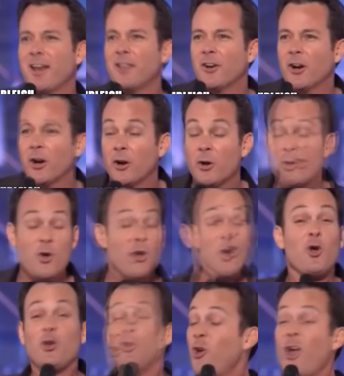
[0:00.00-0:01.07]
together.
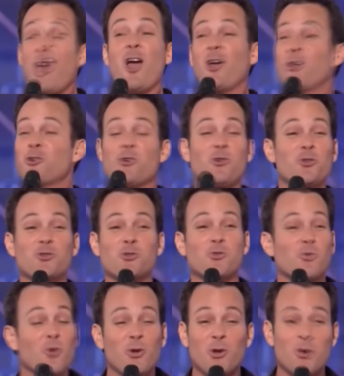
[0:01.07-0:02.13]
Yeah, you know,
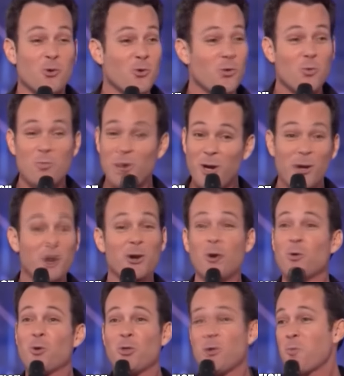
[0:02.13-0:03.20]
this is really cool being
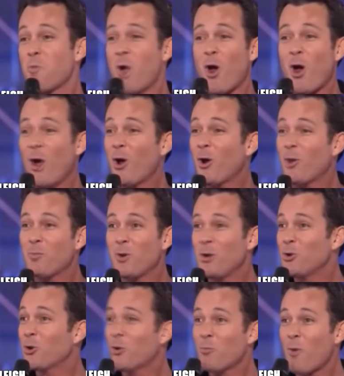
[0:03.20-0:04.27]
here with you, man. I
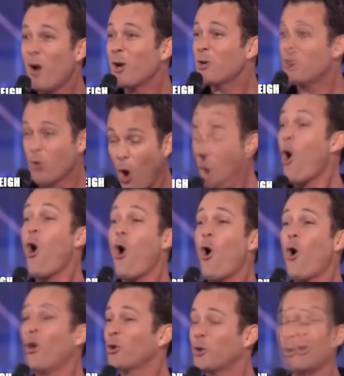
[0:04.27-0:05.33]
mean, you're my
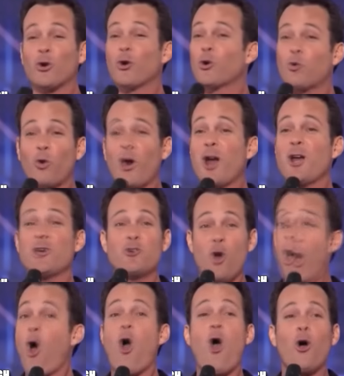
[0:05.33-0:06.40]
dog. You're a great
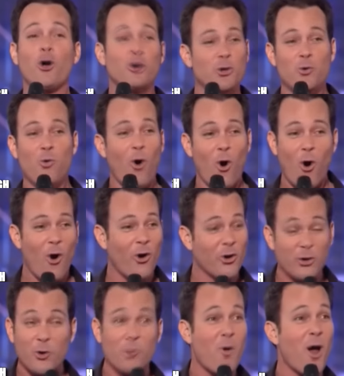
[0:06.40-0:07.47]
dog. You
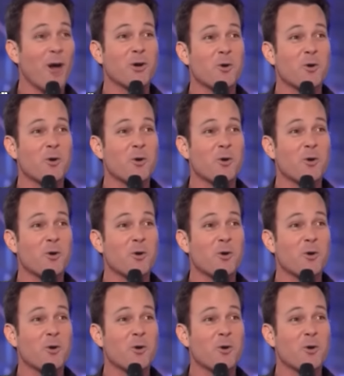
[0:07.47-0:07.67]
are. You're